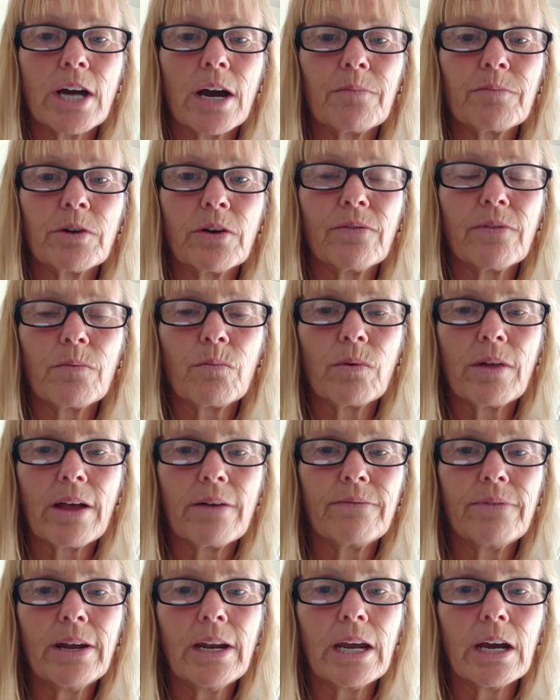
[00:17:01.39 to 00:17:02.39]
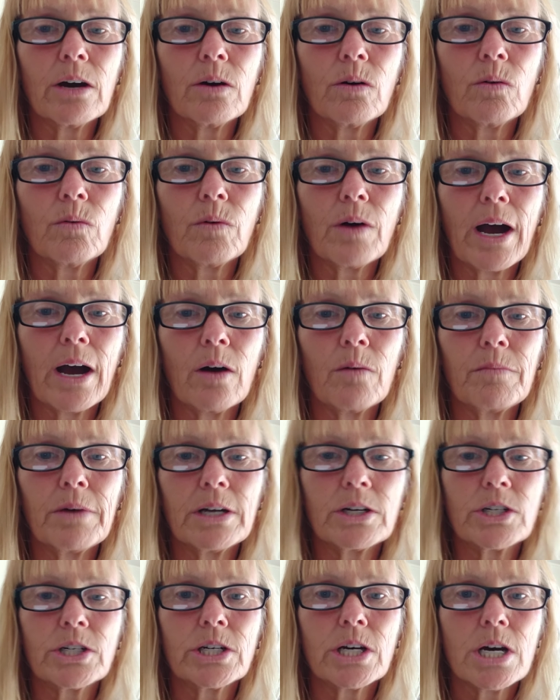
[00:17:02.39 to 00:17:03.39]
chapter from that video, how
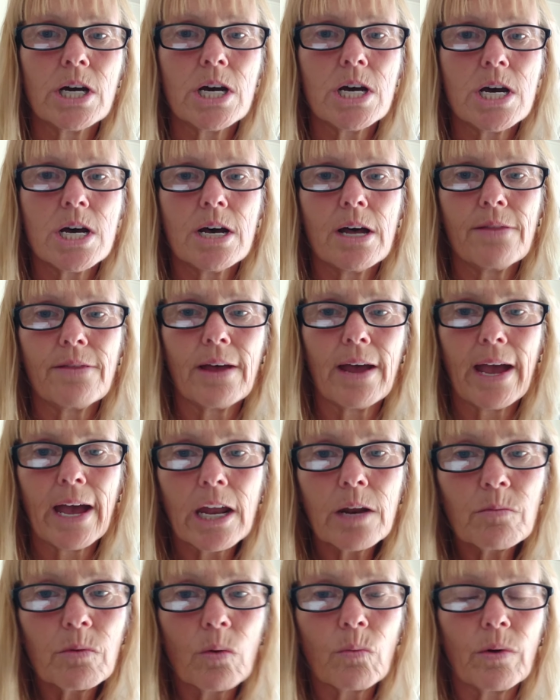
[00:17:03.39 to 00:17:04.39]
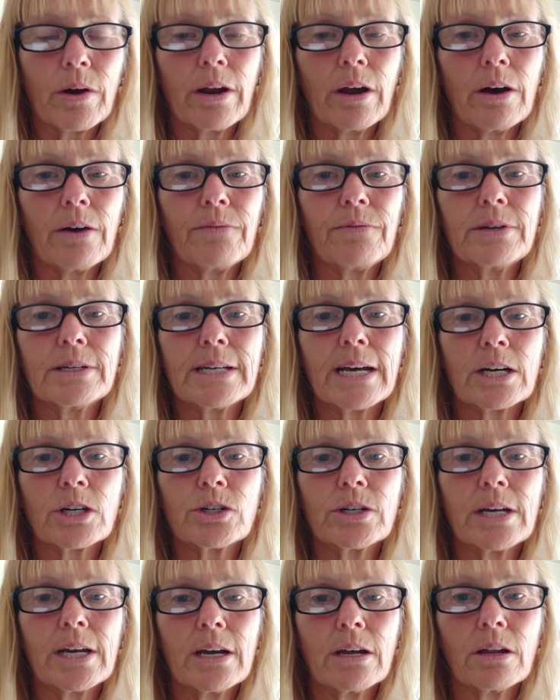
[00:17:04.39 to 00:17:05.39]
much the animal runoff is
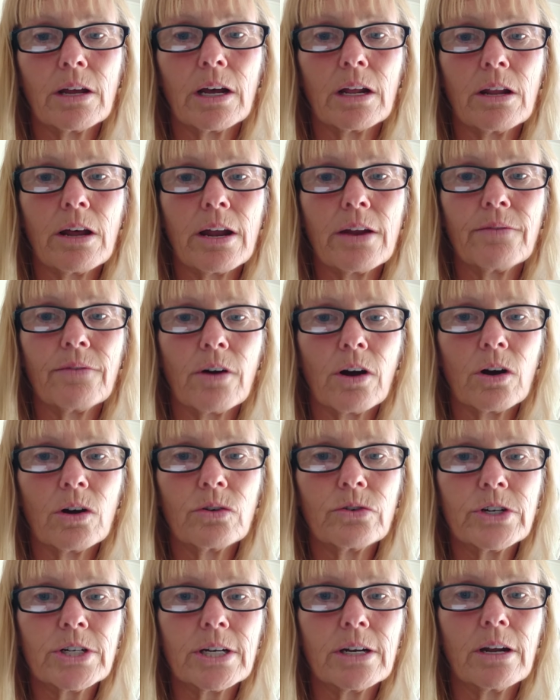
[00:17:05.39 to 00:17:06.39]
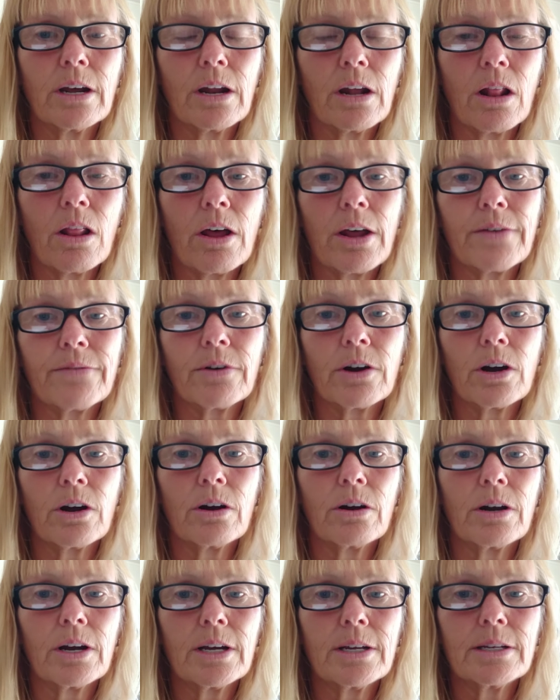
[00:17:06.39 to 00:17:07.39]
actually killing a lot of our ocean and a lot of
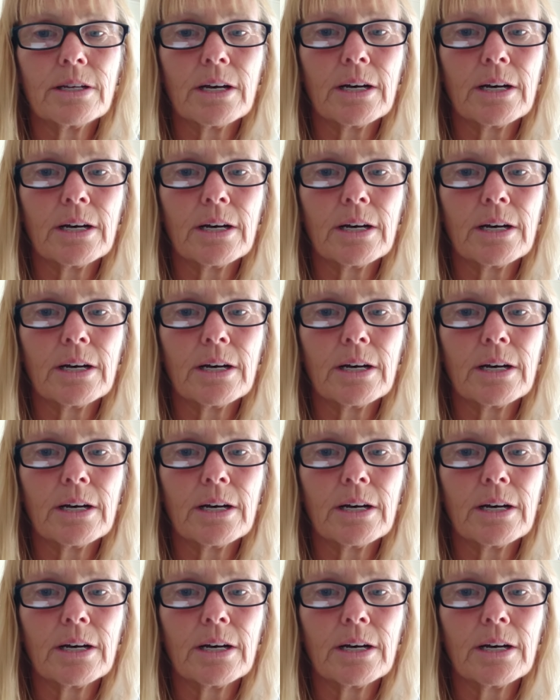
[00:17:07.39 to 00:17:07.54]
our